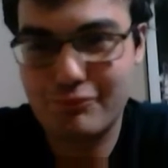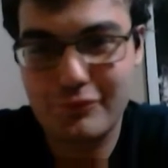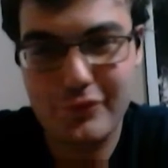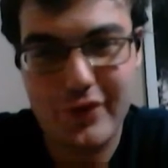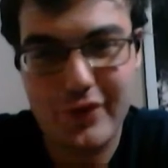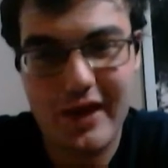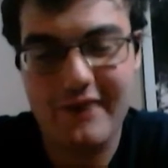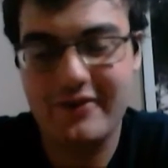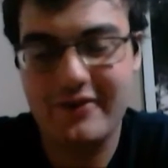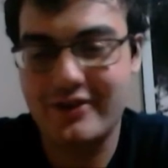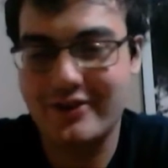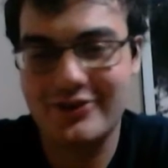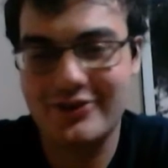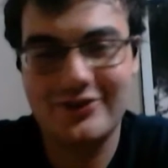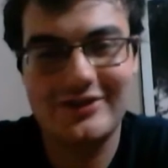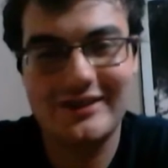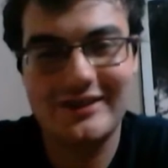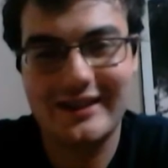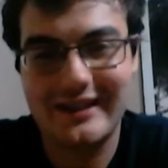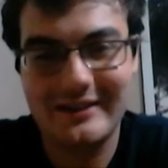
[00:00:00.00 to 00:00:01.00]
having a
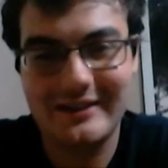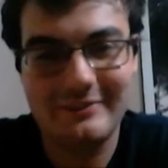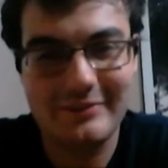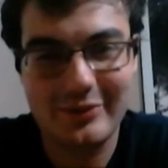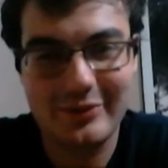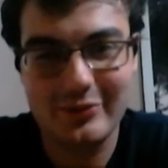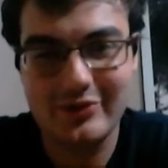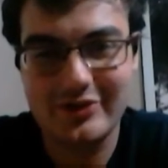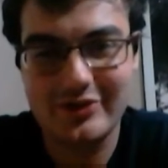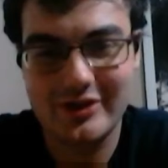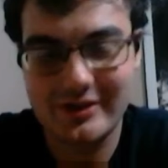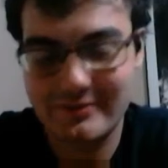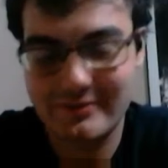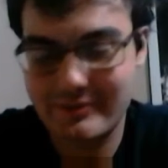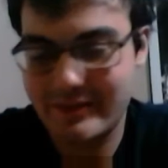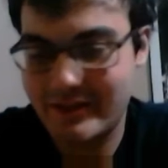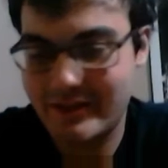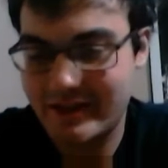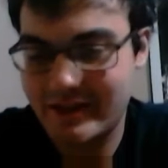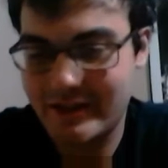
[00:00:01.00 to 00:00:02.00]
good time. It
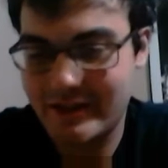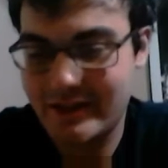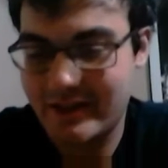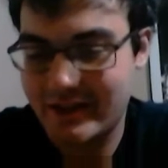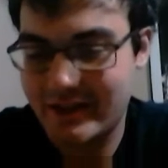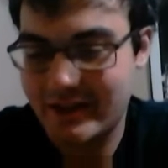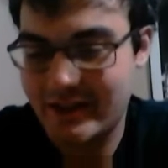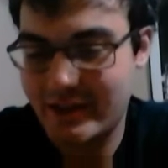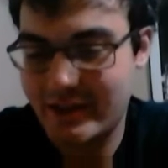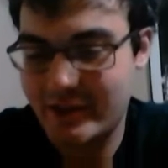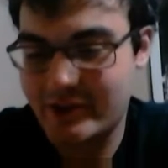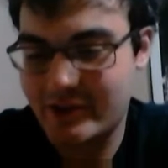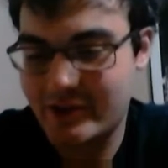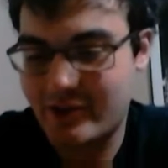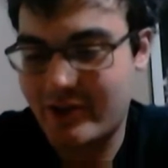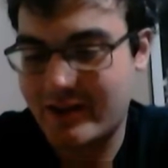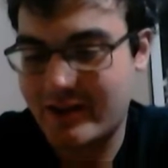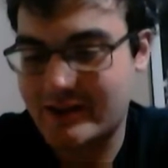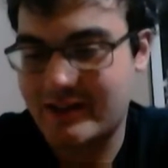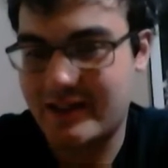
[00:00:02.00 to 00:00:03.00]
was a
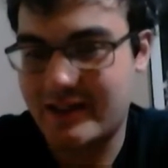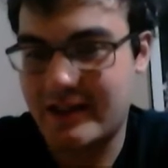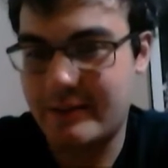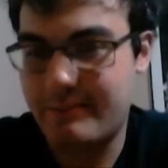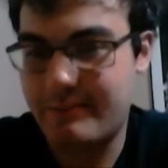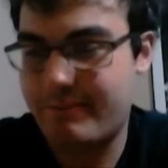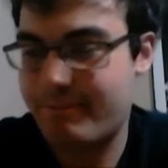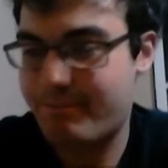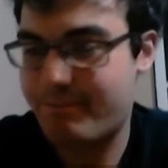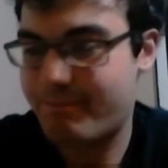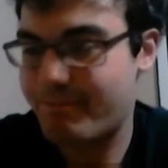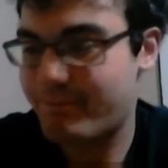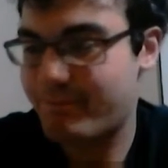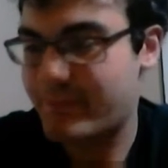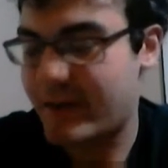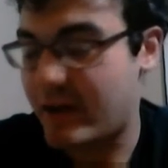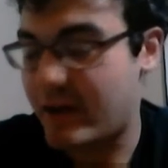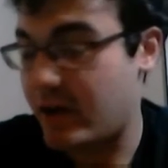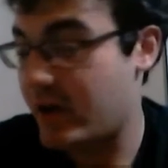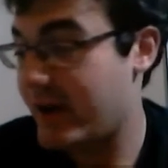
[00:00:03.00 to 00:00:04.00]
great time.
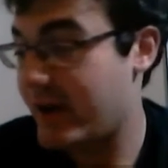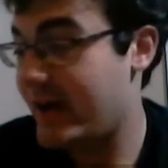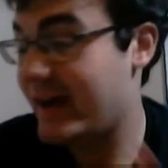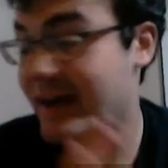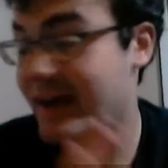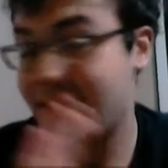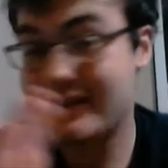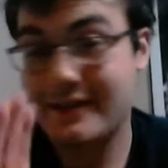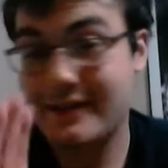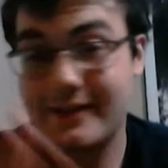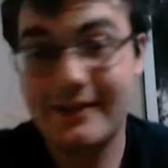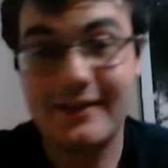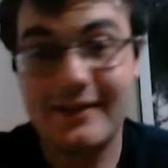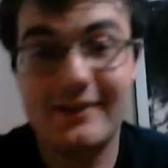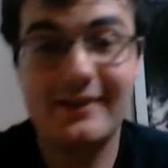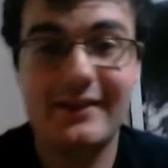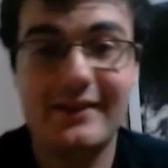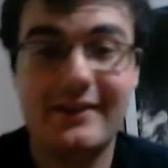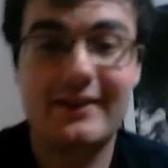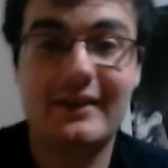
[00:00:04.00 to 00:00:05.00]
And
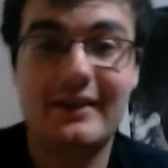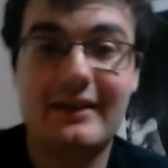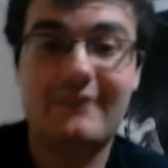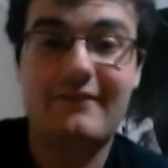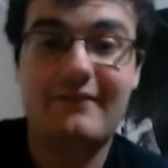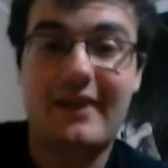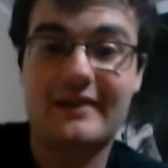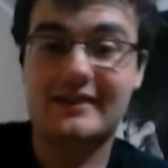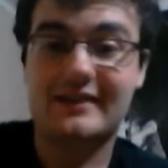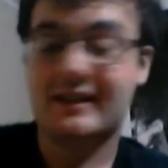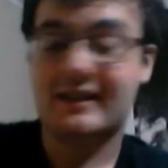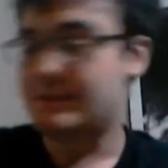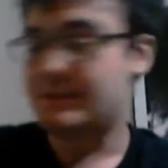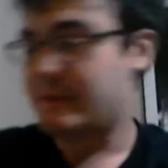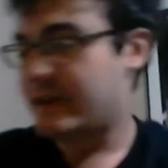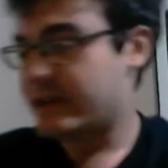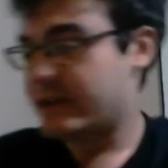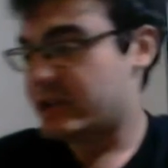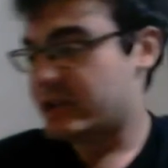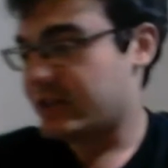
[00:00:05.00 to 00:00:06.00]
that's not to
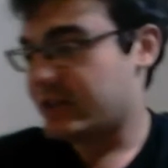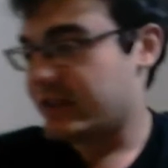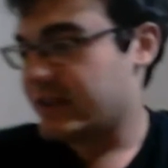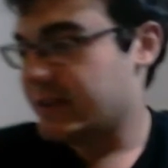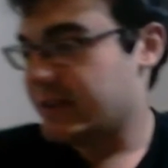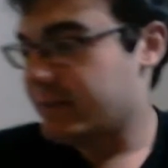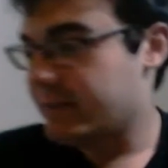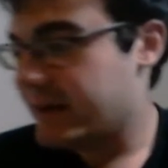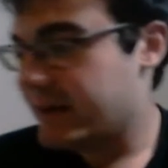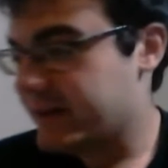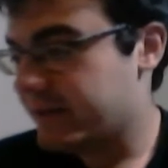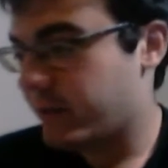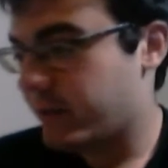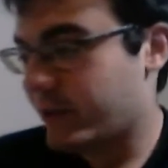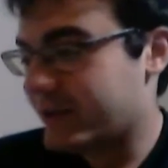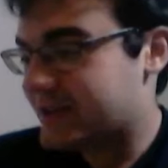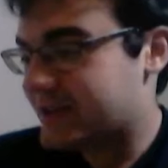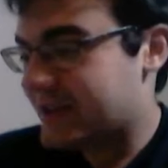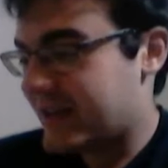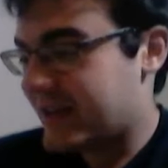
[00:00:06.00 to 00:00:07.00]
mention the many
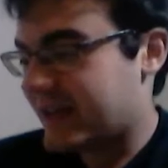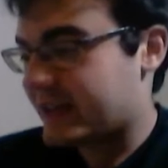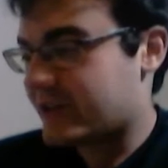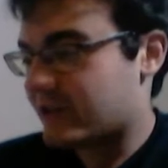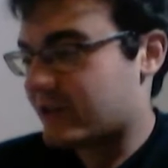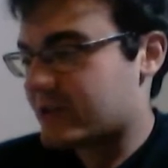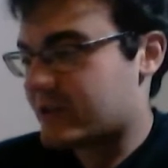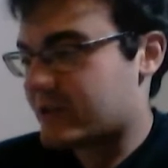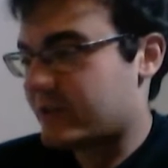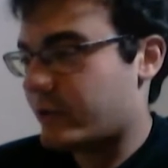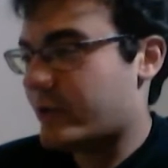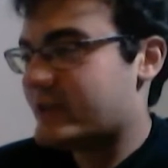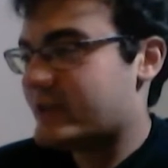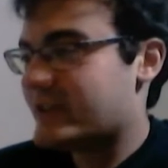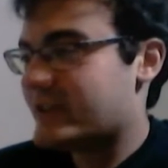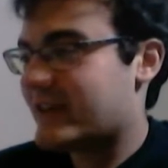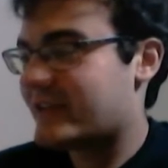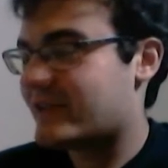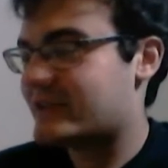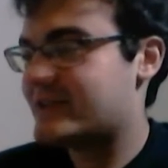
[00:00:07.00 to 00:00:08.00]
voice actors and voice
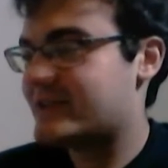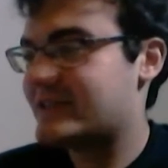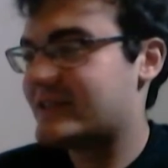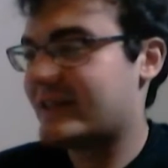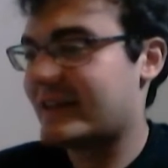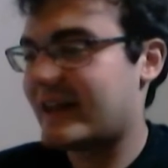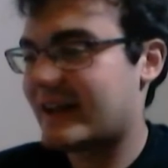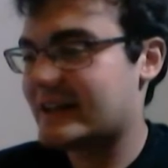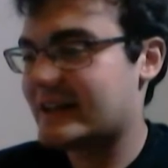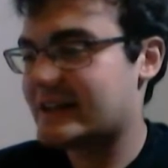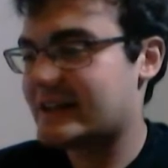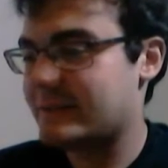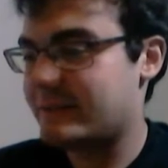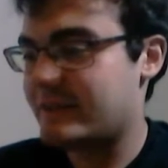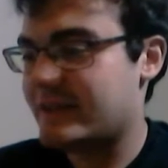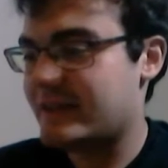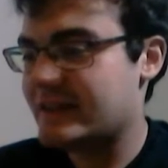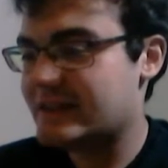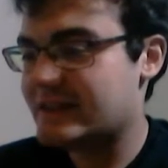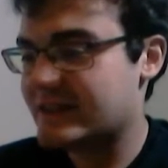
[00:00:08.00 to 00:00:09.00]
actresses I got to
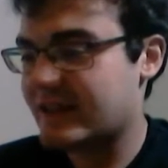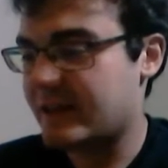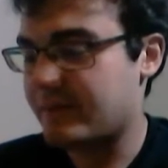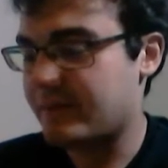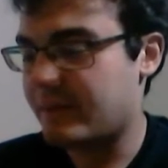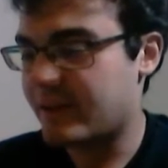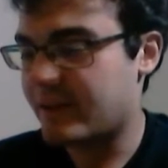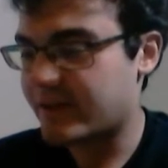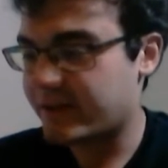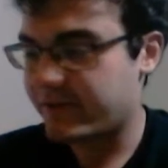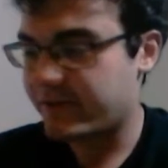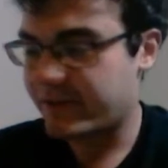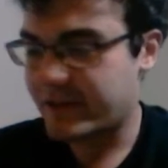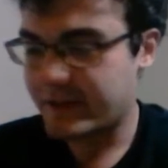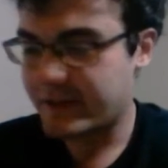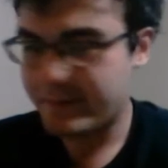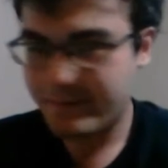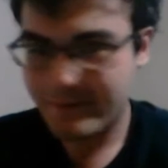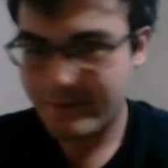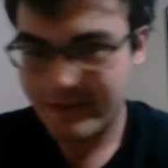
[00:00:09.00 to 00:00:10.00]
meet, among
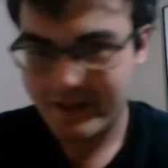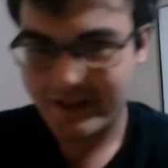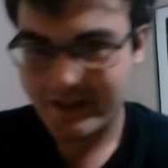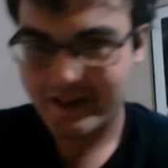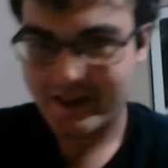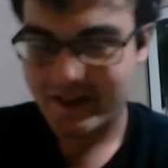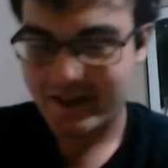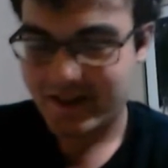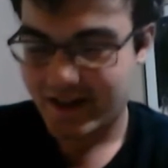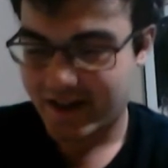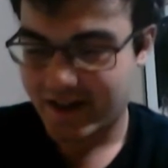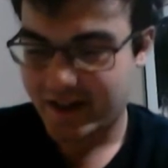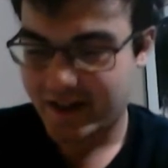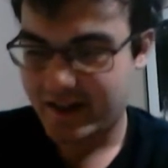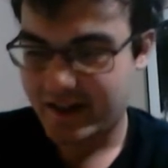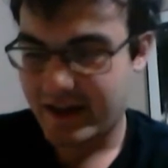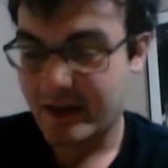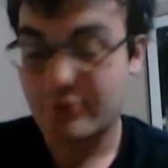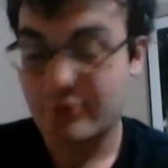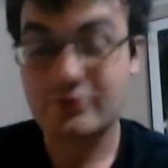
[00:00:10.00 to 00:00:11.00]
them,
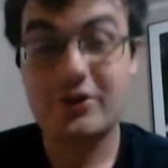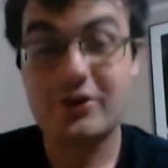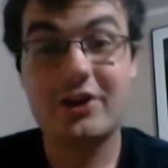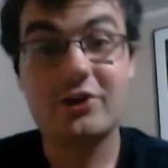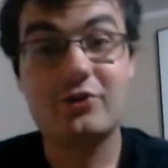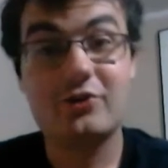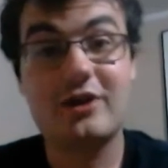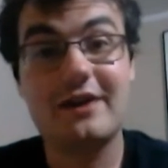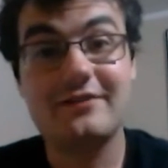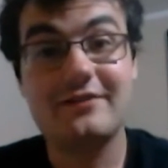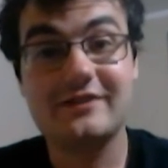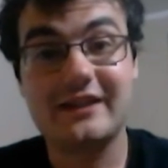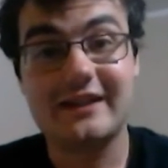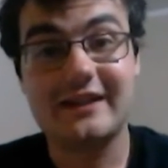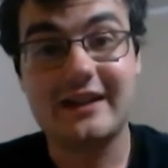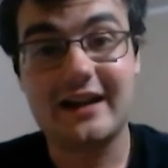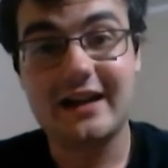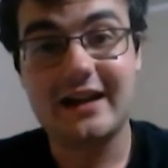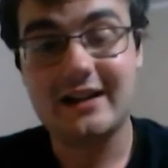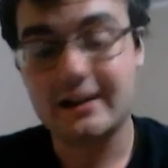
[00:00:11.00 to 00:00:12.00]
and whose autographs I
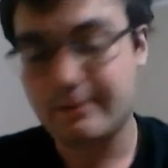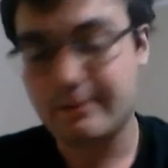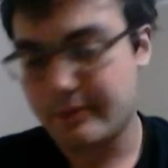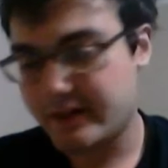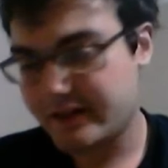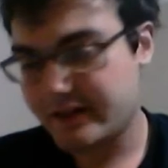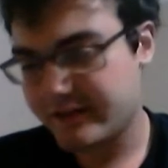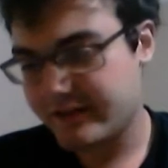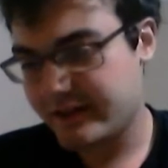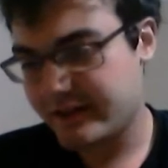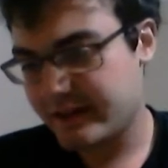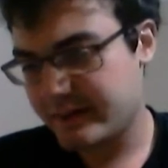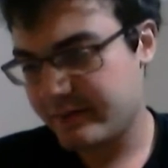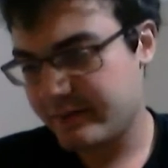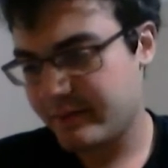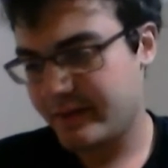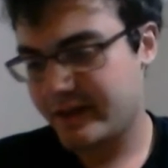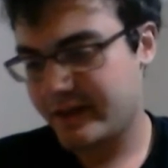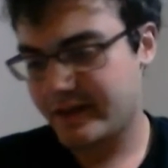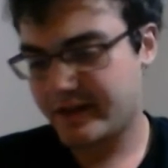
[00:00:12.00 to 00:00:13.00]
got, among them,
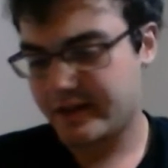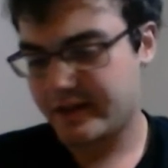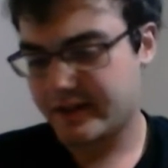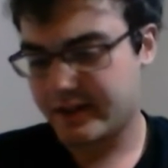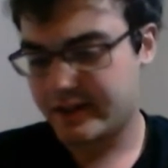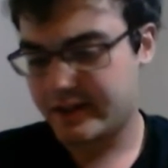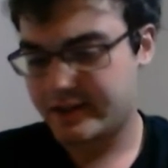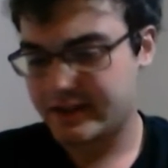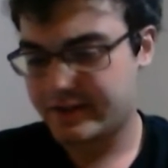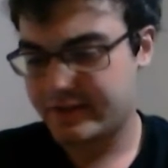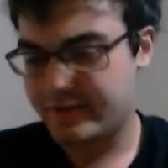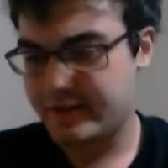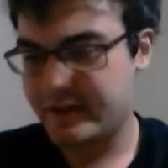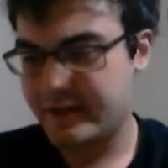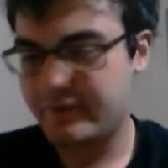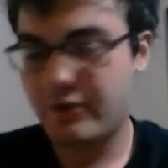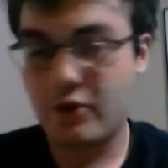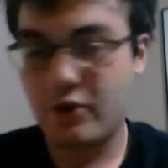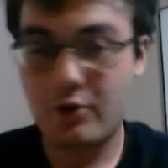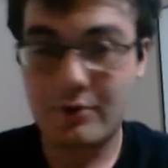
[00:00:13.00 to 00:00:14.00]
Tiffany
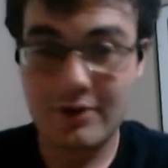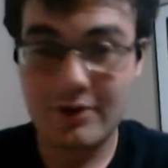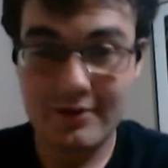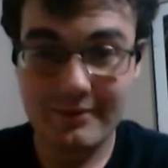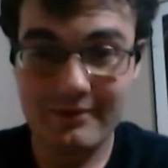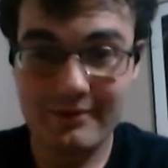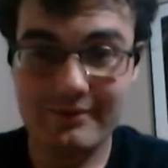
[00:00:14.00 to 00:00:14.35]
Ballmer,